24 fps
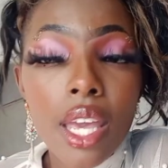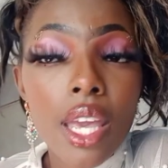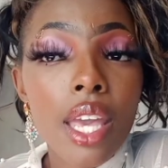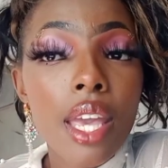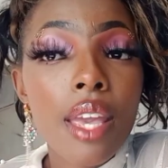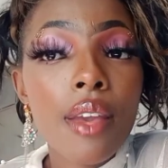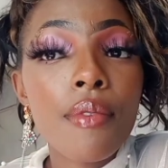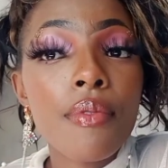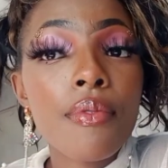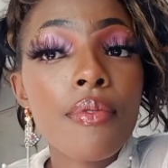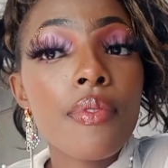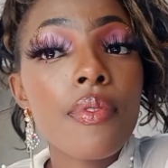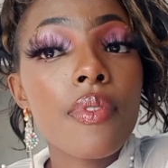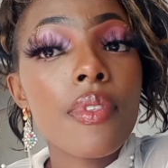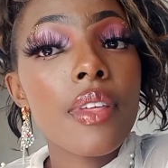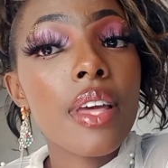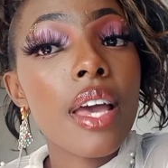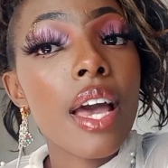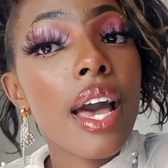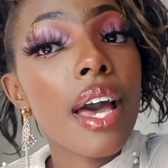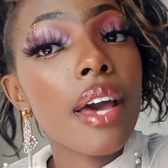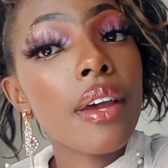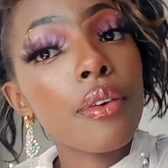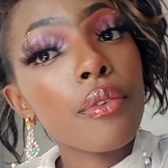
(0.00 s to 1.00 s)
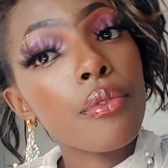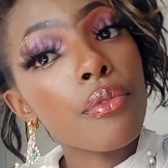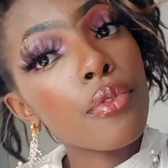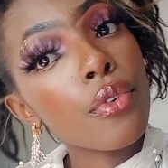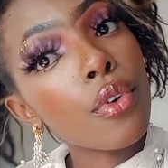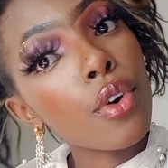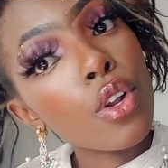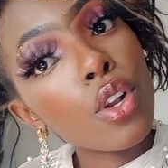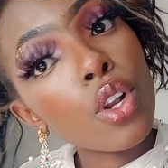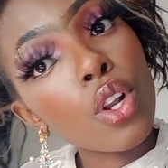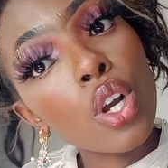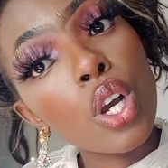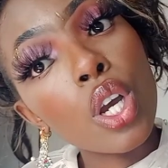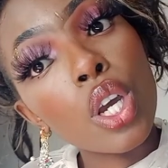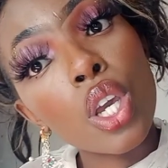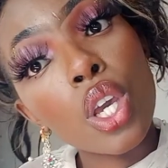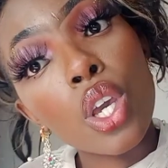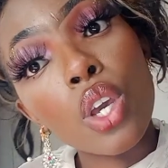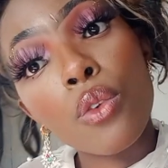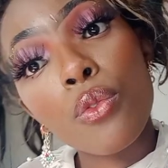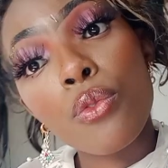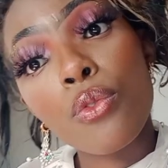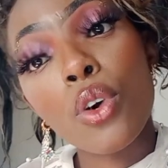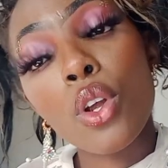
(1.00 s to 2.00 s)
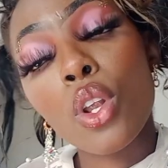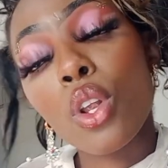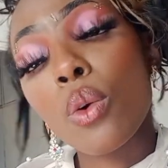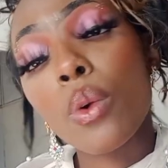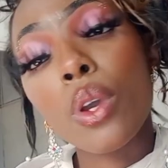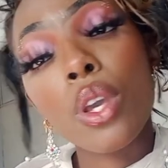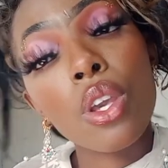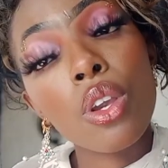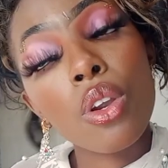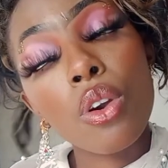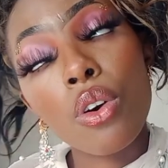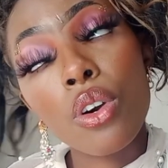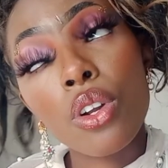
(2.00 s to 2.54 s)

If they are following you